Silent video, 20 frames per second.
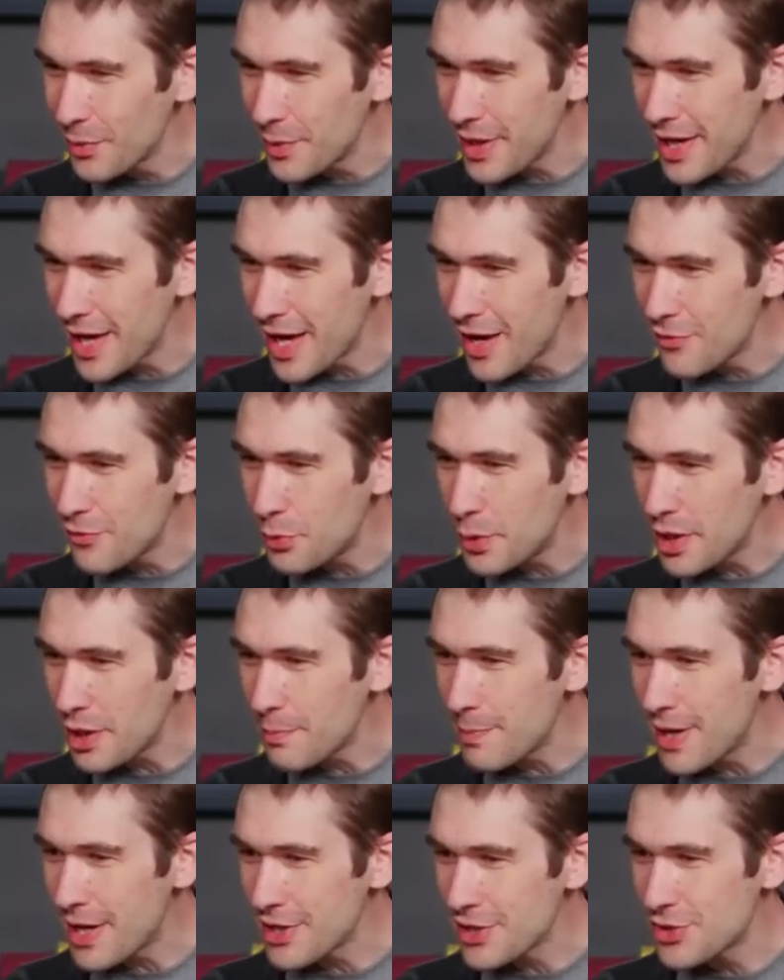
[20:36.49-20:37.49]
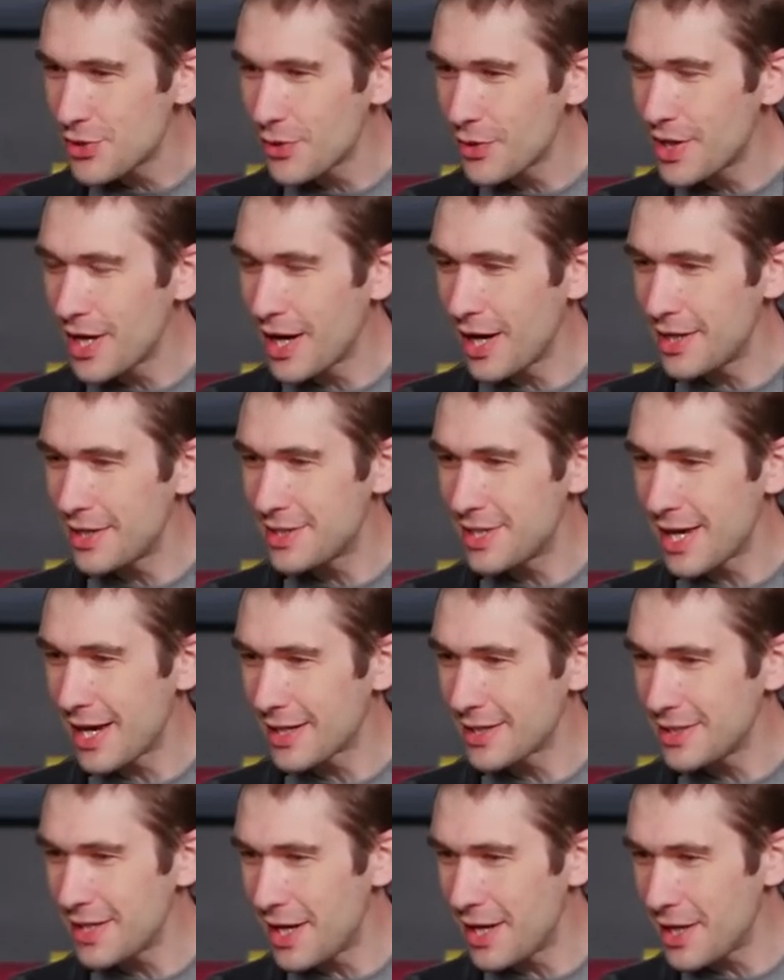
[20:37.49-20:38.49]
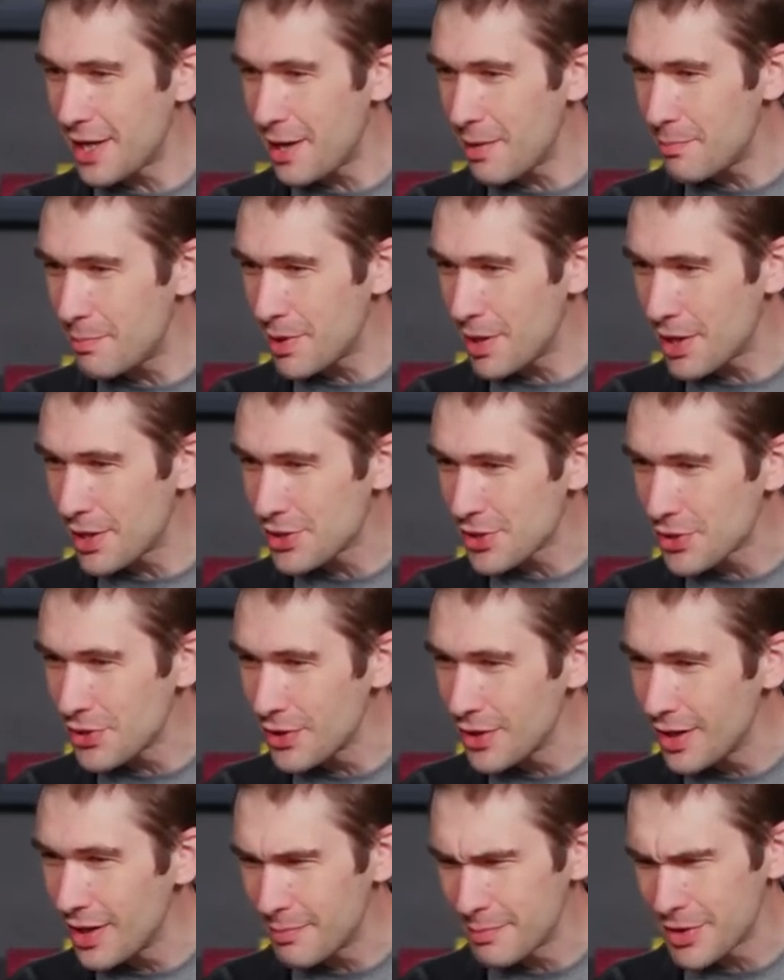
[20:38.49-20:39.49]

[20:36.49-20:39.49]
We have Wigmaster, Contact, and Ambassador.